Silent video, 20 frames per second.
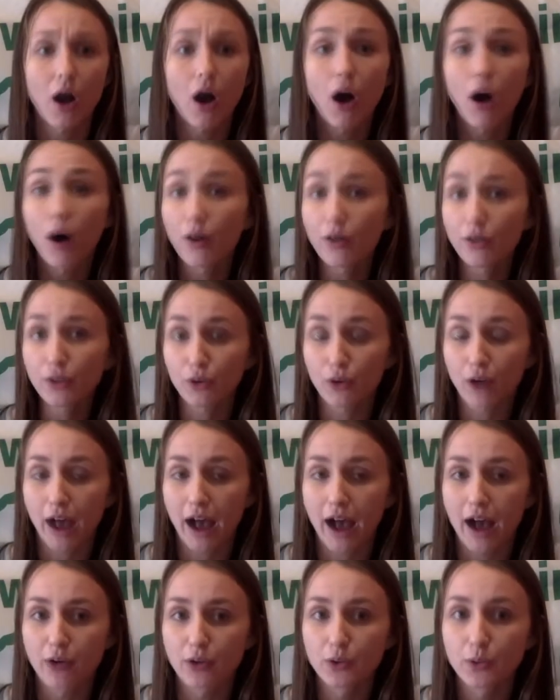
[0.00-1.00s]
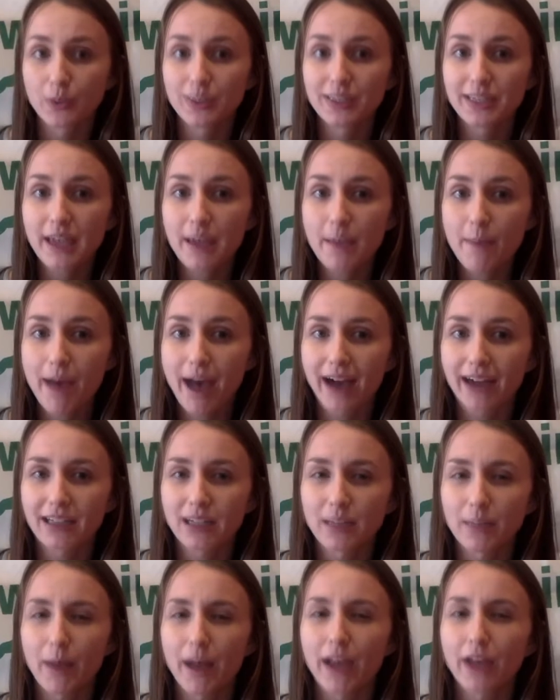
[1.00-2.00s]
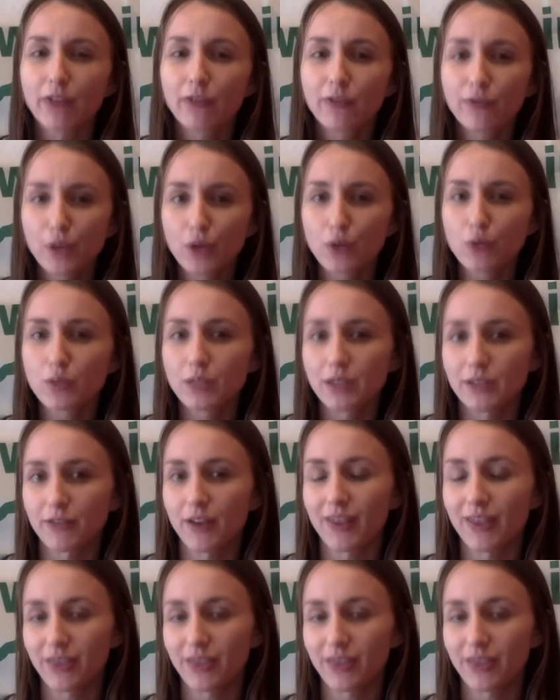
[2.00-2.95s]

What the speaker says: on the ground was impacted by a few different